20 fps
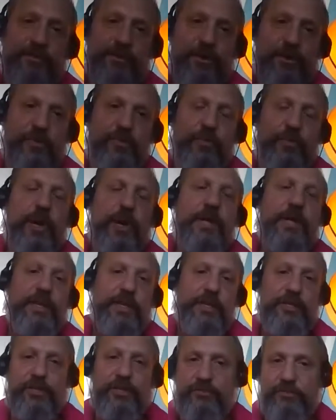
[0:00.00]
of where the
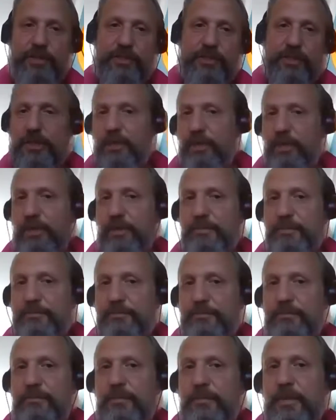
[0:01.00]
injuries occur
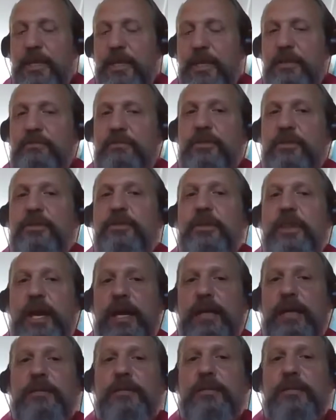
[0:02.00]

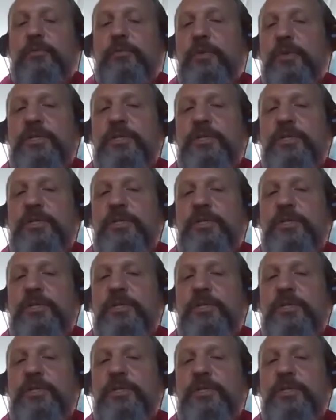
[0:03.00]
than we